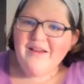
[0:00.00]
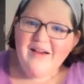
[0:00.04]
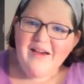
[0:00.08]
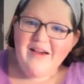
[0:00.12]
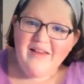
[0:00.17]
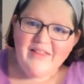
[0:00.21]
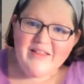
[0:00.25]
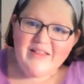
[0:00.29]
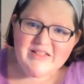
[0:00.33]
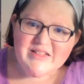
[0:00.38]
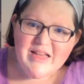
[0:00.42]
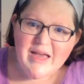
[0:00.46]

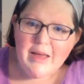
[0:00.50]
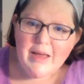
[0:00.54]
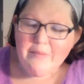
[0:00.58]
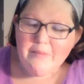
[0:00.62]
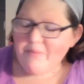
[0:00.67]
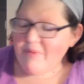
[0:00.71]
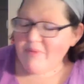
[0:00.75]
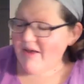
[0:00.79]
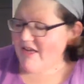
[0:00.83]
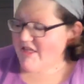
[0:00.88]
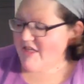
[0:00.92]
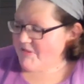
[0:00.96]
all the time,
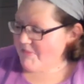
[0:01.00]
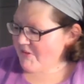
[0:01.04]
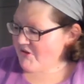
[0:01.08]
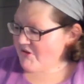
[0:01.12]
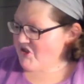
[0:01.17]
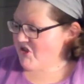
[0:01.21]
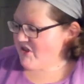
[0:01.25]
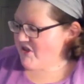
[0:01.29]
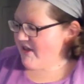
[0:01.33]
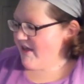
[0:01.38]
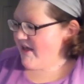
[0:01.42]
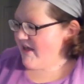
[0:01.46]
but
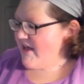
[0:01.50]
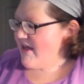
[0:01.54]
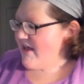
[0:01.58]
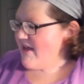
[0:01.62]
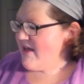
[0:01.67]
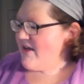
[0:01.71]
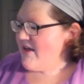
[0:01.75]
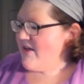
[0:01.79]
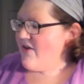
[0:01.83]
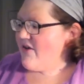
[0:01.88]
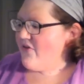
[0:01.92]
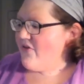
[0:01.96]
especially
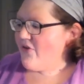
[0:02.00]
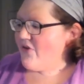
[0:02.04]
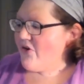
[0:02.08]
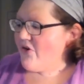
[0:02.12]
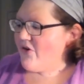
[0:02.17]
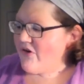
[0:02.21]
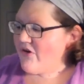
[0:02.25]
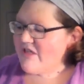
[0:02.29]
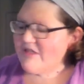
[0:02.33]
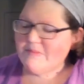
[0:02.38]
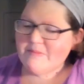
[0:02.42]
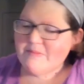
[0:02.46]
for
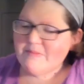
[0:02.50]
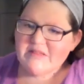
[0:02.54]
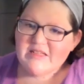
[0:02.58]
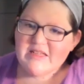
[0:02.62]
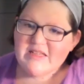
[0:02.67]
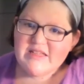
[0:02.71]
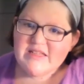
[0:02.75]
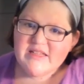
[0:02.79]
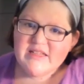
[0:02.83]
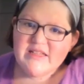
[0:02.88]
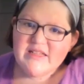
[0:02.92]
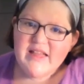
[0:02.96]
Christmas
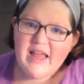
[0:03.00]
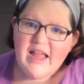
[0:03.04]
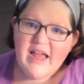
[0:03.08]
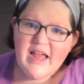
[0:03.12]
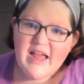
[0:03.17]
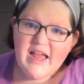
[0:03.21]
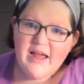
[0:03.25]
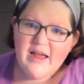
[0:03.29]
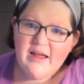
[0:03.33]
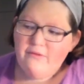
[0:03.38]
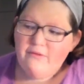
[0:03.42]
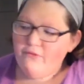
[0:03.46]
season, they
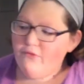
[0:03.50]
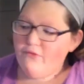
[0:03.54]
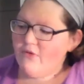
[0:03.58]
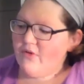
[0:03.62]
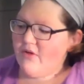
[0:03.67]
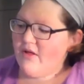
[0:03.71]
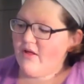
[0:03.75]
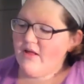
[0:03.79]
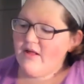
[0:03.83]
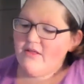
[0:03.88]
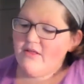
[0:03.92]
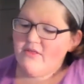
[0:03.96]
have
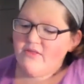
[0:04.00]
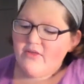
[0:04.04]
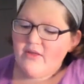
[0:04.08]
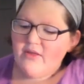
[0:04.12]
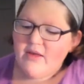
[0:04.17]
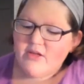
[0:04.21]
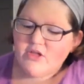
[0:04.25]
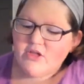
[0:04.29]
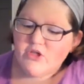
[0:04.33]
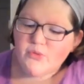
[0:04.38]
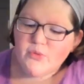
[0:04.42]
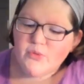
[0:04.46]

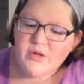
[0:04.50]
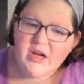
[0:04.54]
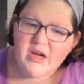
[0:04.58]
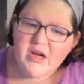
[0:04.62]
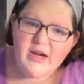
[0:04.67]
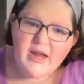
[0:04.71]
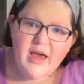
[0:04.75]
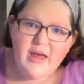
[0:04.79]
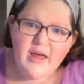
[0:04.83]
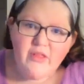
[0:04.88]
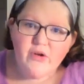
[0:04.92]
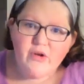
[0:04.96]
the $20,
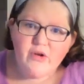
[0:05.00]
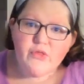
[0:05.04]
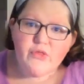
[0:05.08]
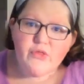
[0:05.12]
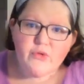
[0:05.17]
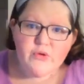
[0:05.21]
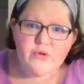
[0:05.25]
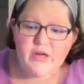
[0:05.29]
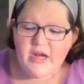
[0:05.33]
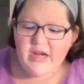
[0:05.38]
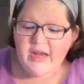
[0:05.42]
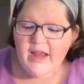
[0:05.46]

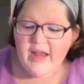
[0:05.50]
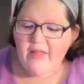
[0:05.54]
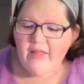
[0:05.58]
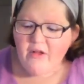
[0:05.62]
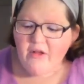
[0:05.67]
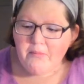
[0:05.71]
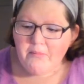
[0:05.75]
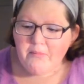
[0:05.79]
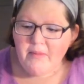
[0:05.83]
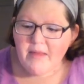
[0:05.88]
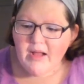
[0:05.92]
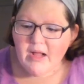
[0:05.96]

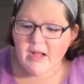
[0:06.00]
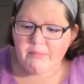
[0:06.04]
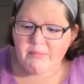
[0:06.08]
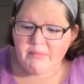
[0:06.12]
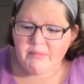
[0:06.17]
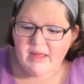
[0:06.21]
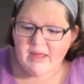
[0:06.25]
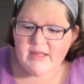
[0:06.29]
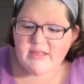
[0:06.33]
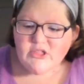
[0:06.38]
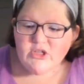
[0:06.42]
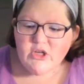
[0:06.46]
$30 makeup
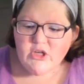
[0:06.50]
kits.